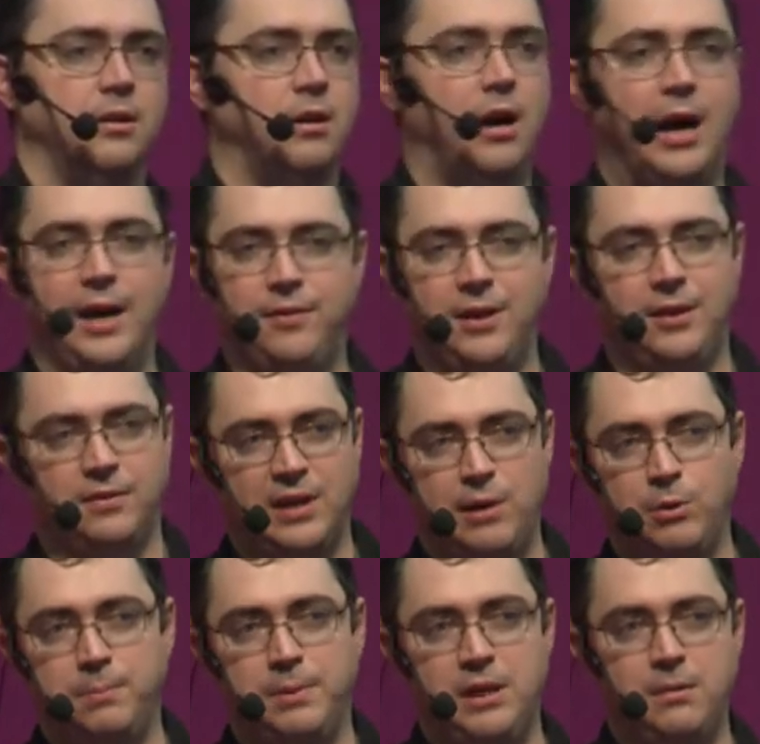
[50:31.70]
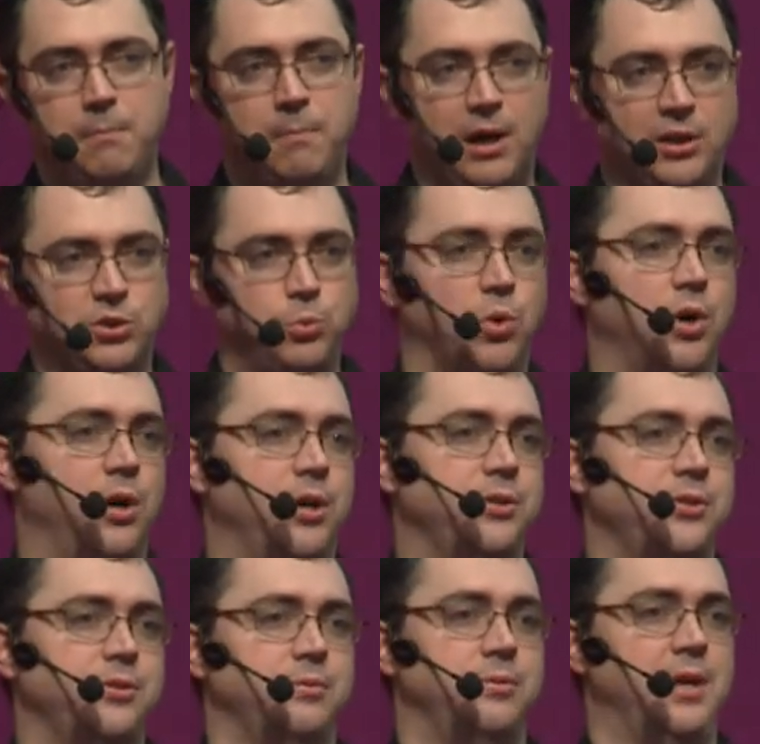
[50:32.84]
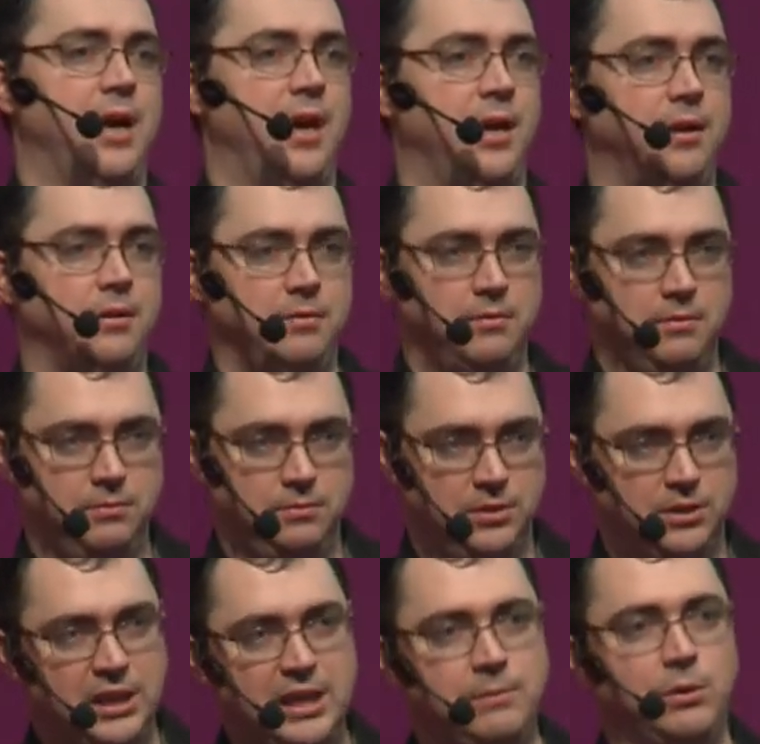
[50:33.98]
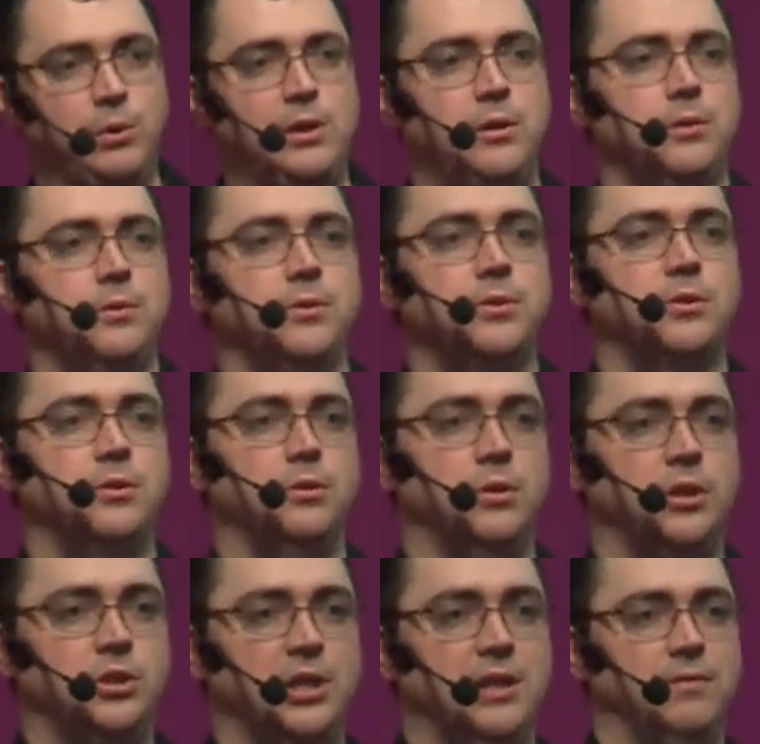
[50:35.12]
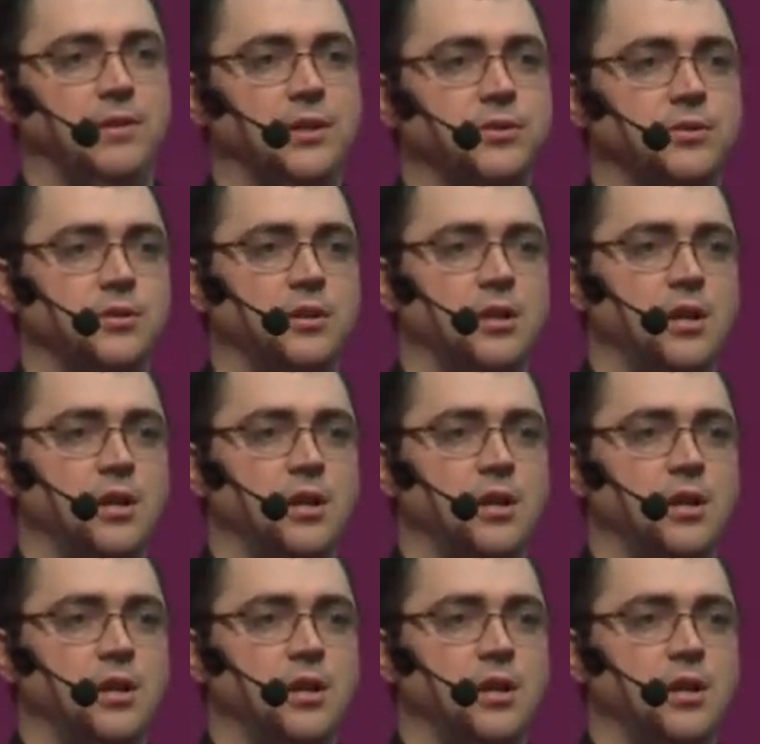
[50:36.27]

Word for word: I think they would be much worse than the team that we use to achieve this.